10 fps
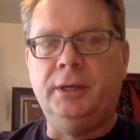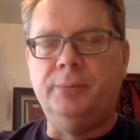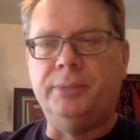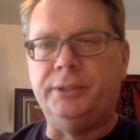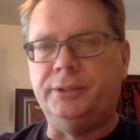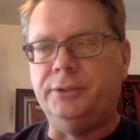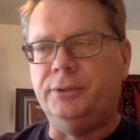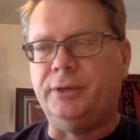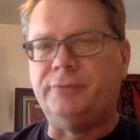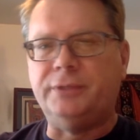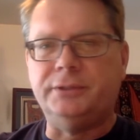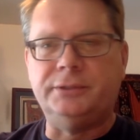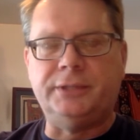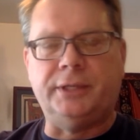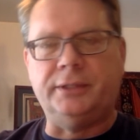but you have to
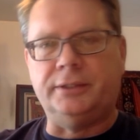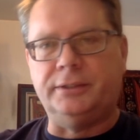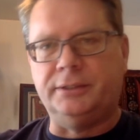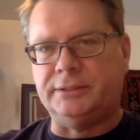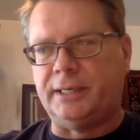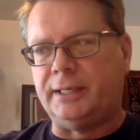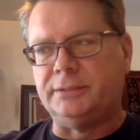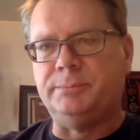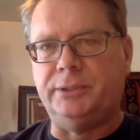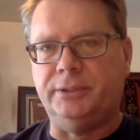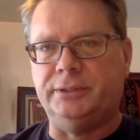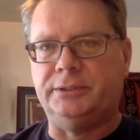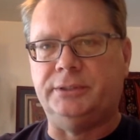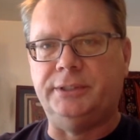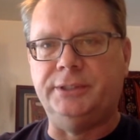understand that this hospital is
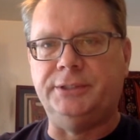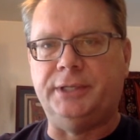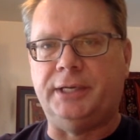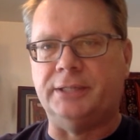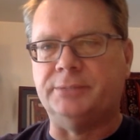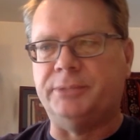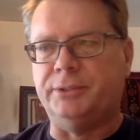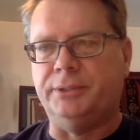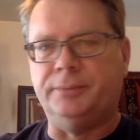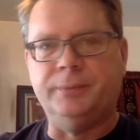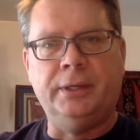a teaching hospital.